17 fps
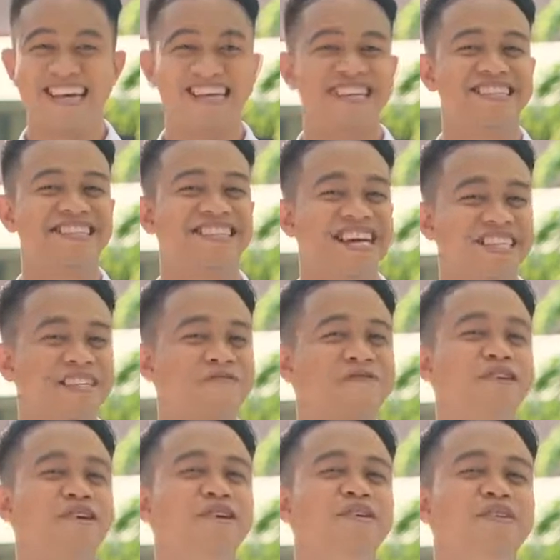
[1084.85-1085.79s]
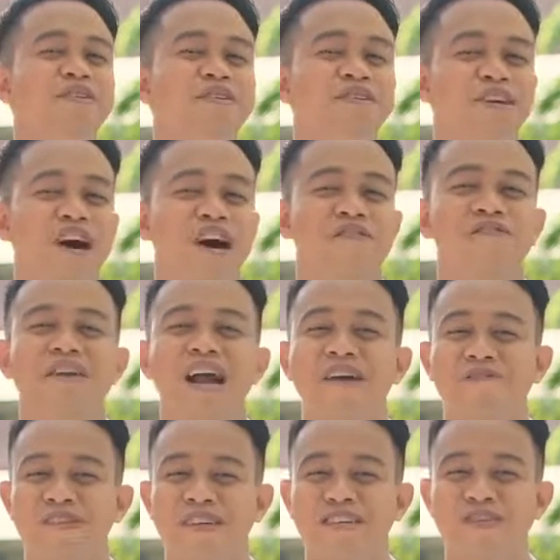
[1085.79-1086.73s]
Excessive use of
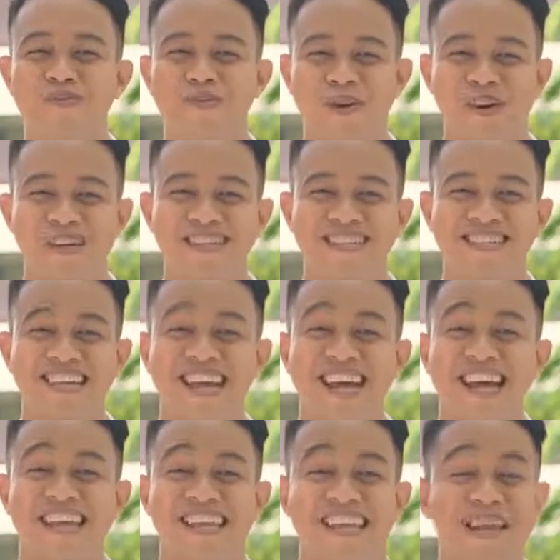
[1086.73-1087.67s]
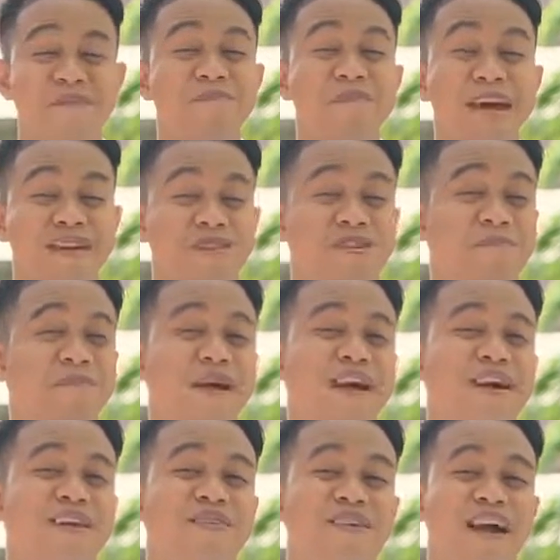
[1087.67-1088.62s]
reference words can make your
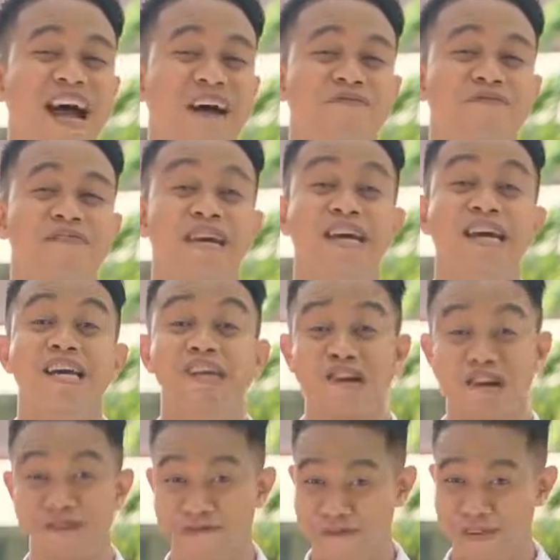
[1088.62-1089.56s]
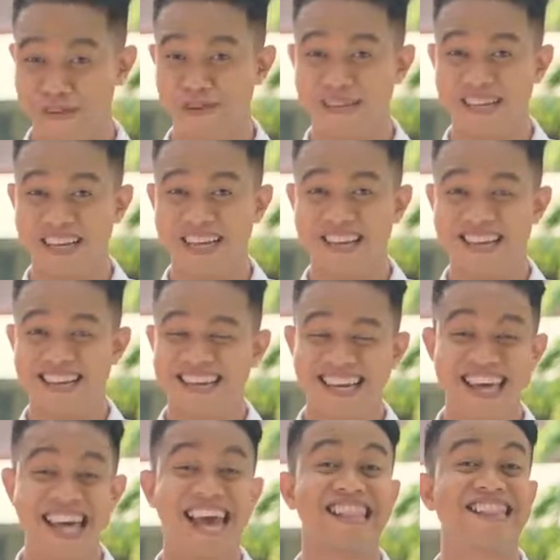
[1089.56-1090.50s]
paragraph confusing
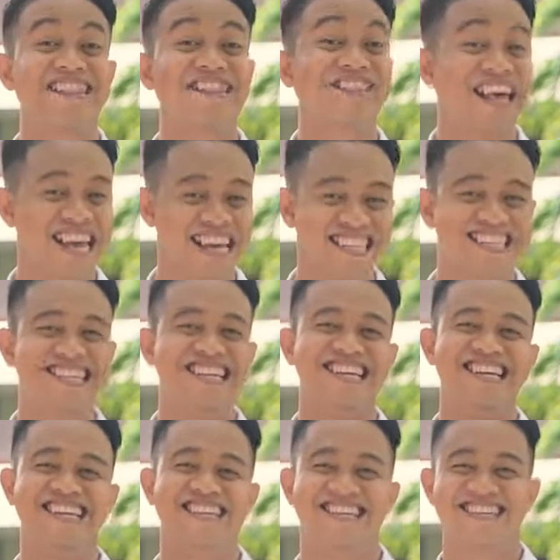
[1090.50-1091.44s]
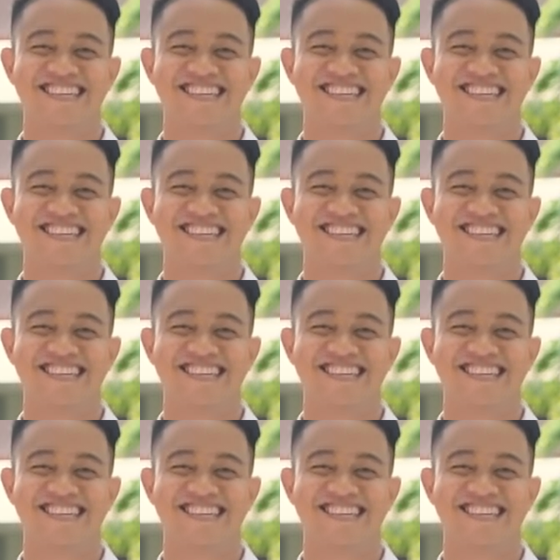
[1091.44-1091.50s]
and lazy.